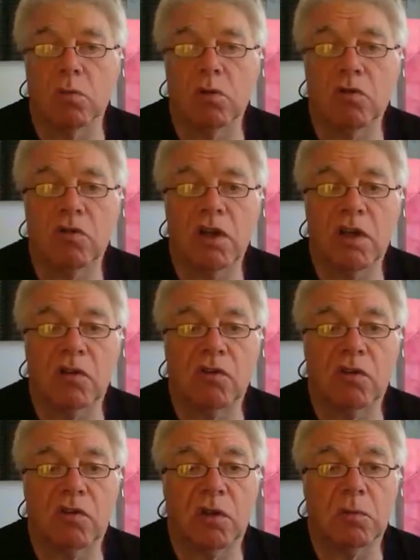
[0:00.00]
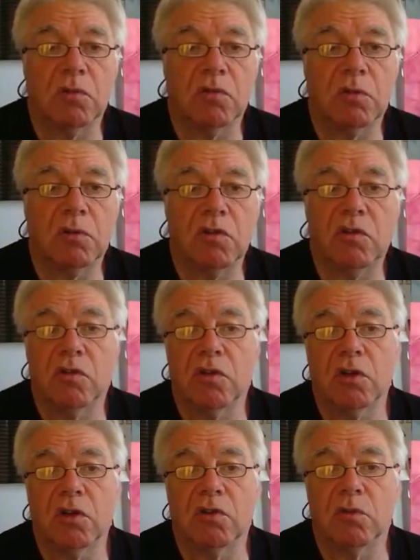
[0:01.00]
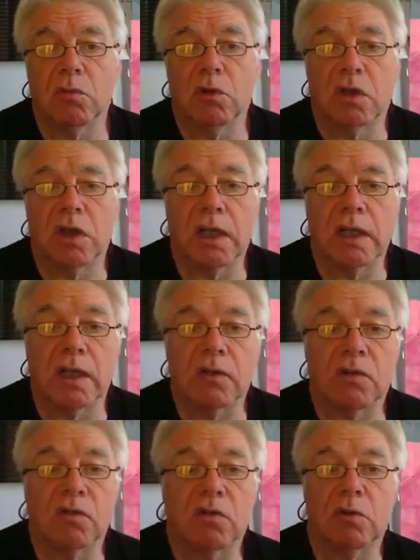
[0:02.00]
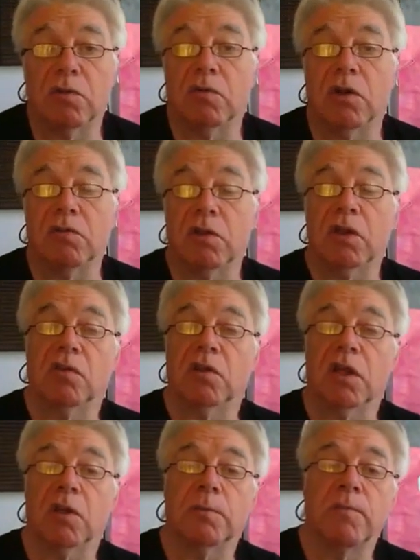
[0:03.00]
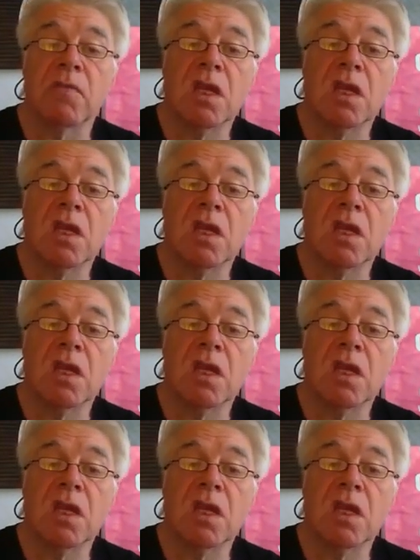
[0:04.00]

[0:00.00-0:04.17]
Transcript: what she actually said was that when she started to work in London 25 years ago,